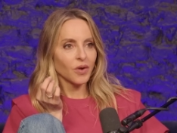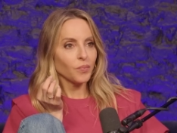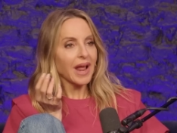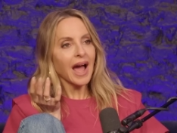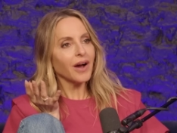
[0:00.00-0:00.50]
For
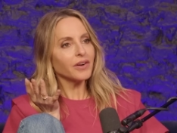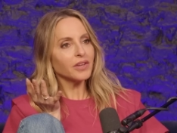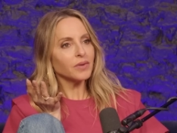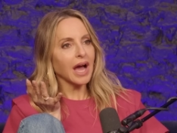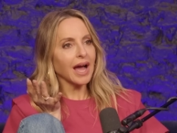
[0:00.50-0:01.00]
but sure. How do
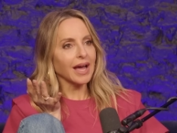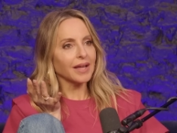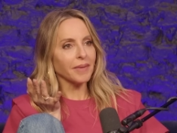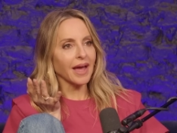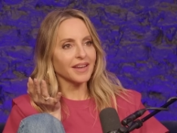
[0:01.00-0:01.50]
you
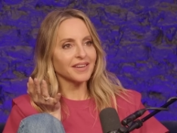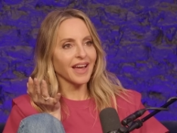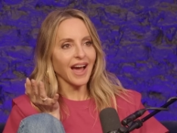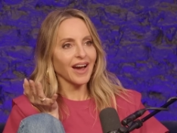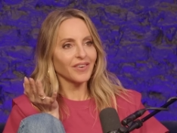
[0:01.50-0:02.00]
not, man?
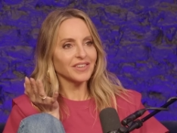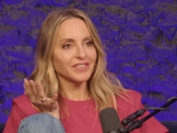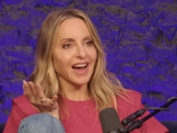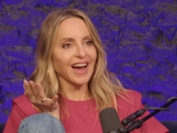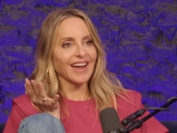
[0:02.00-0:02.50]
How do you
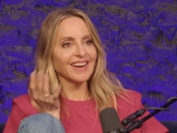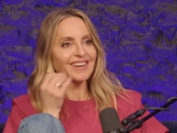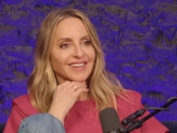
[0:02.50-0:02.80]
not?